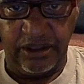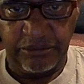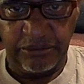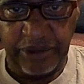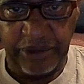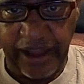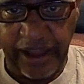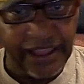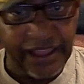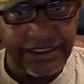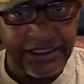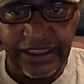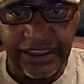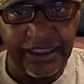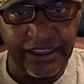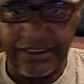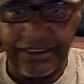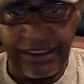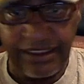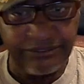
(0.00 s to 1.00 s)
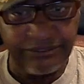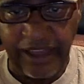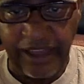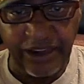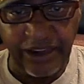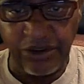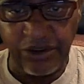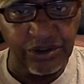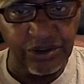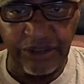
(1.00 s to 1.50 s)
But I can't,
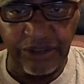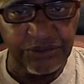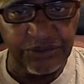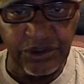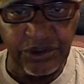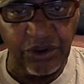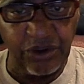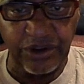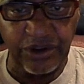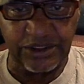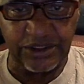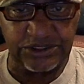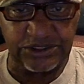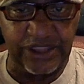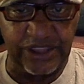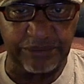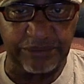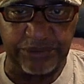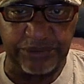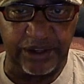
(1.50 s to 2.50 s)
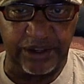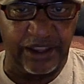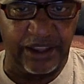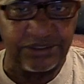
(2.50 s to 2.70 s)
if you don't accept it